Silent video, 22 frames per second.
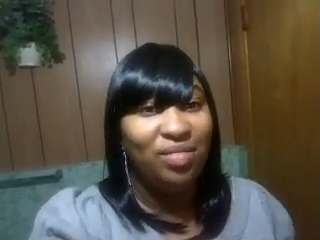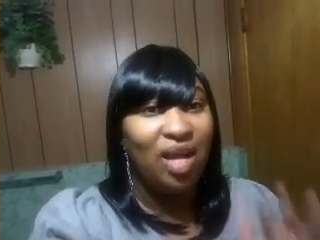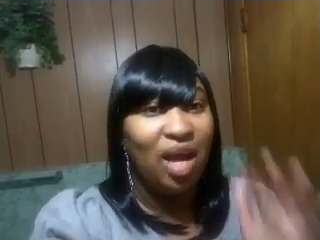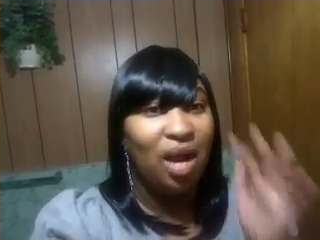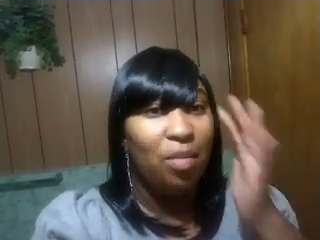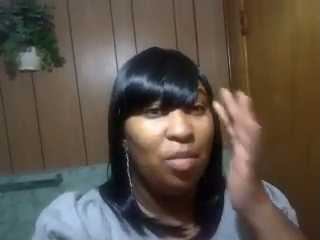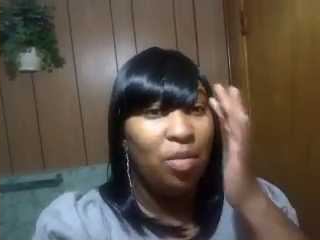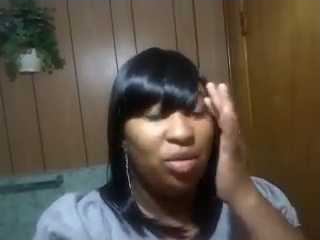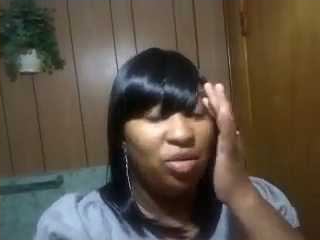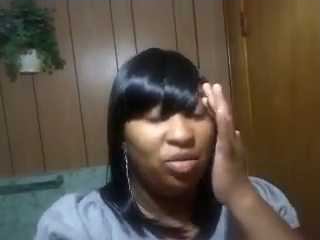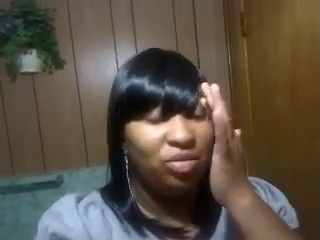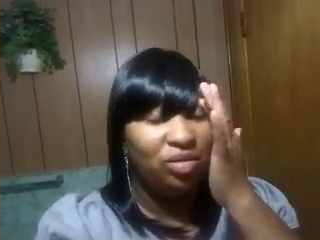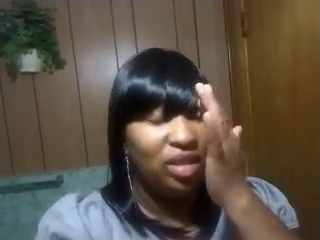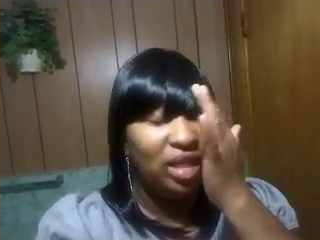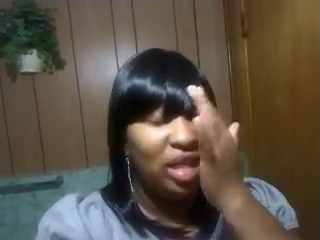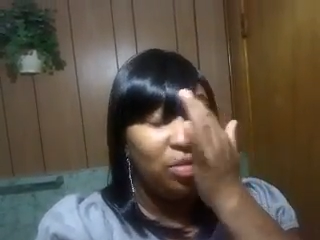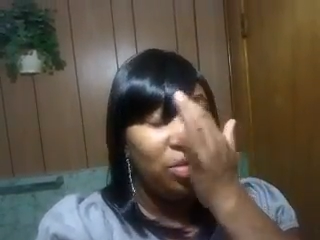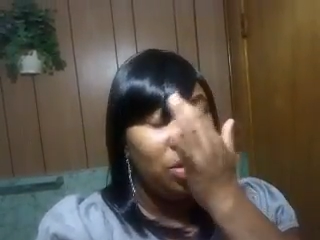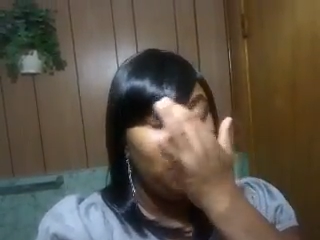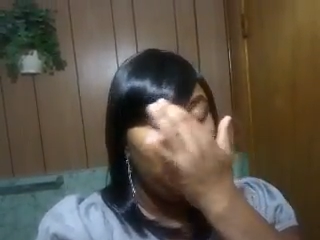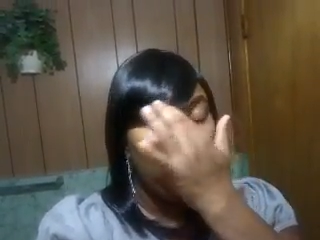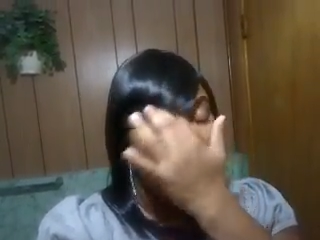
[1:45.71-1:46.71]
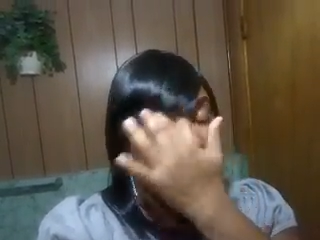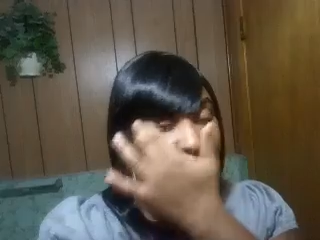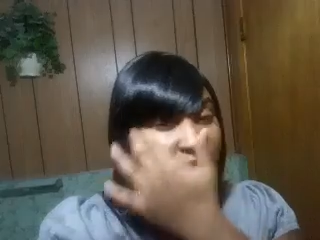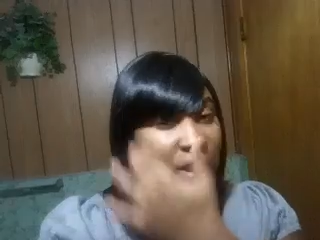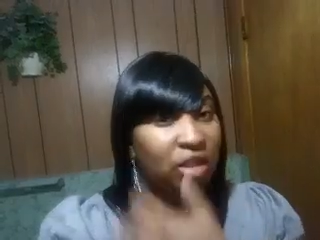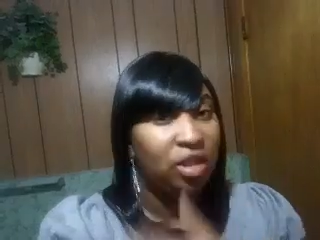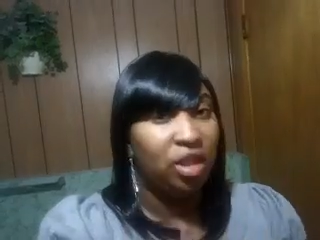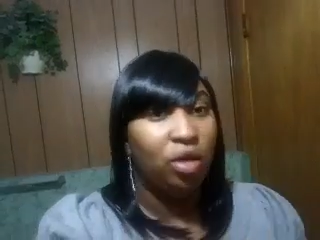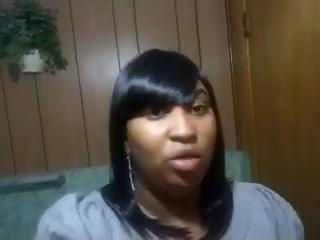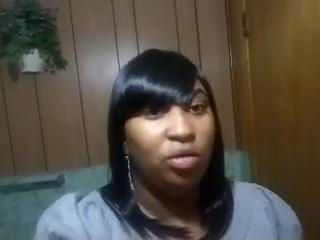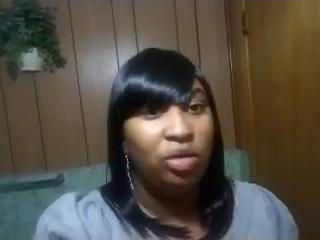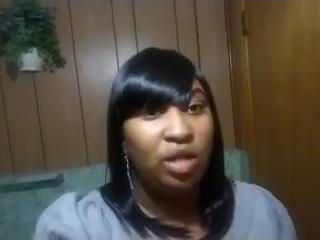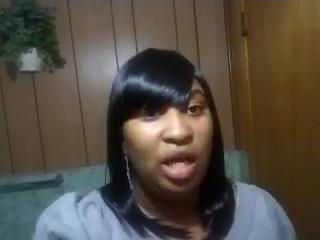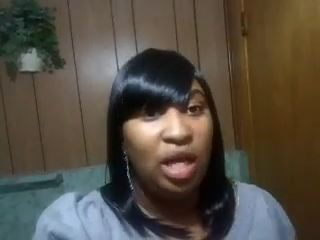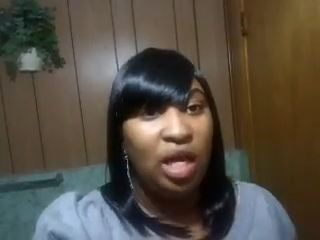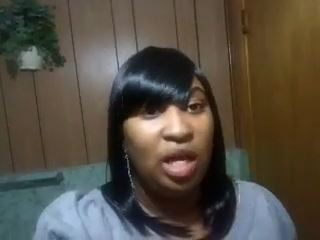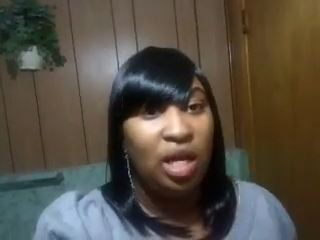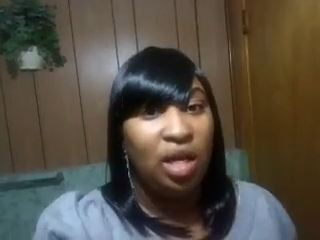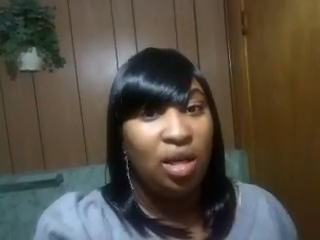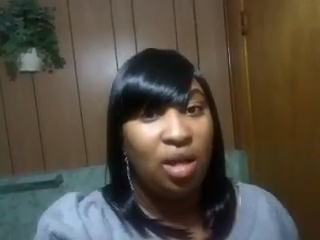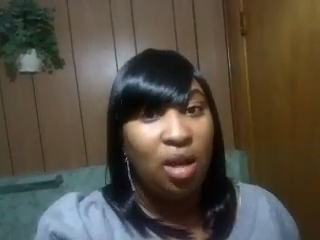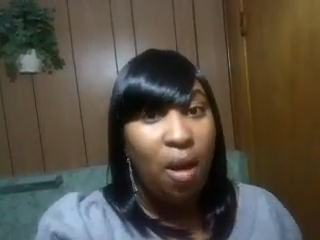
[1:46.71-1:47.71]
I'm gonna keep it PG
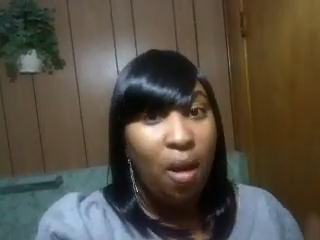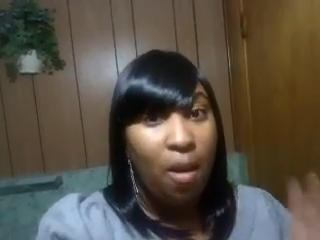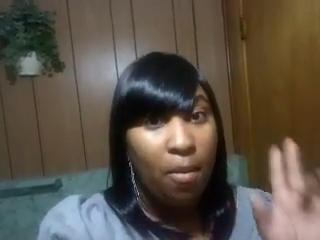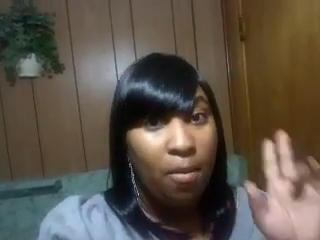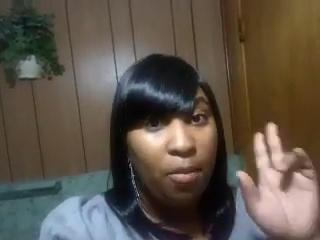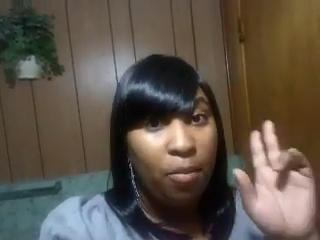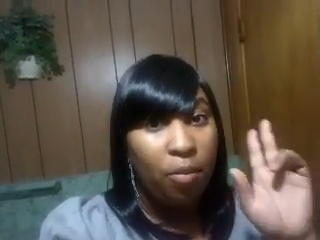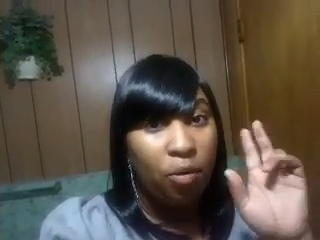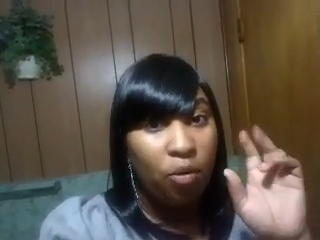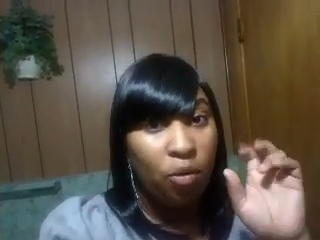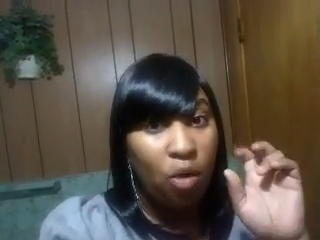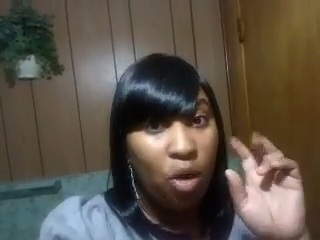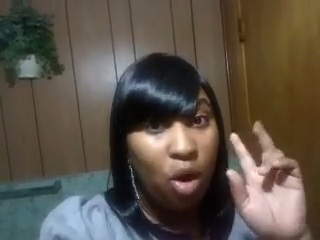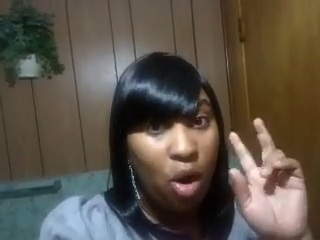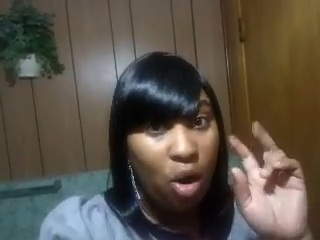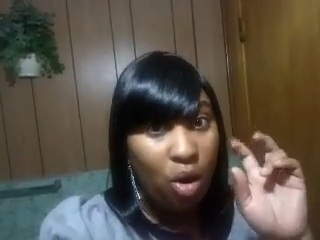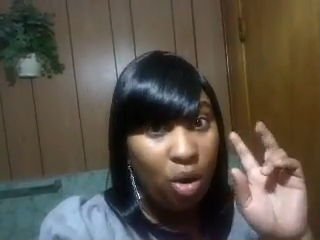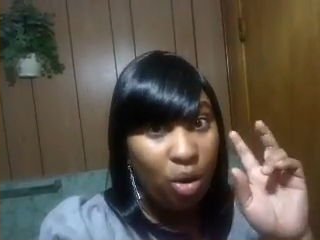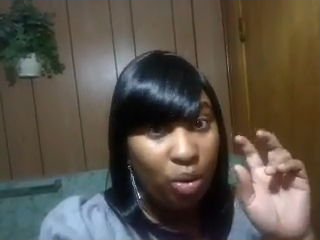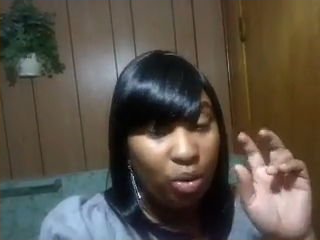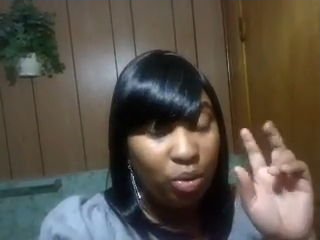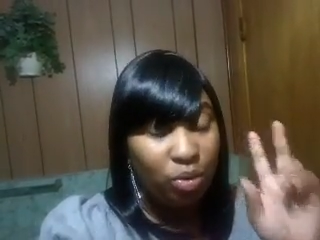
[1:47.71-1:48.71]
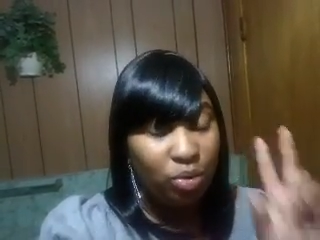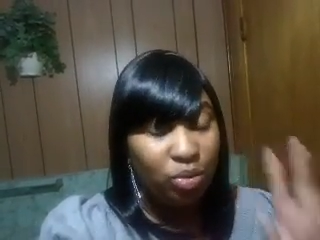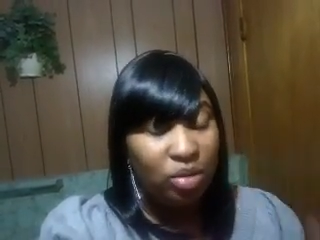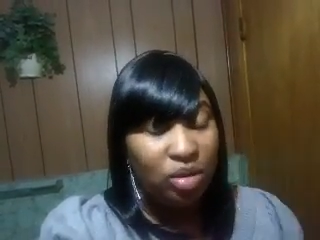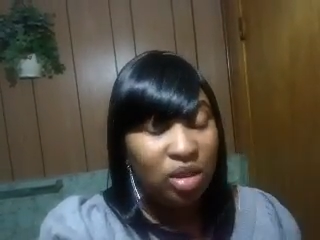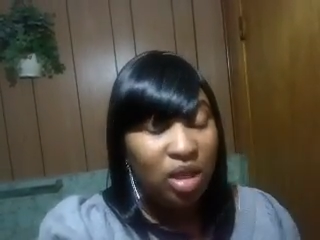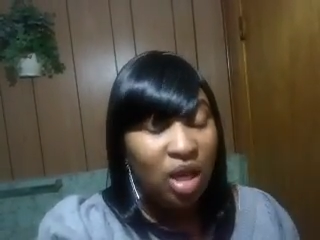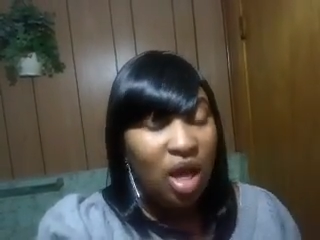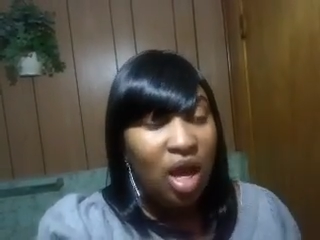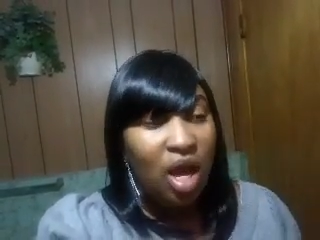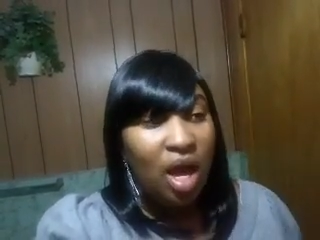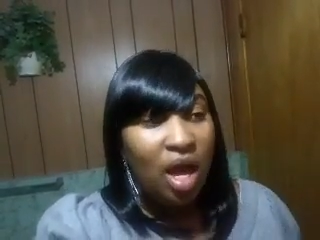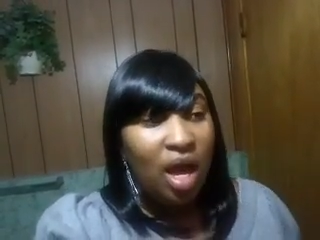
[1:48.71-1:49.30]
13, pros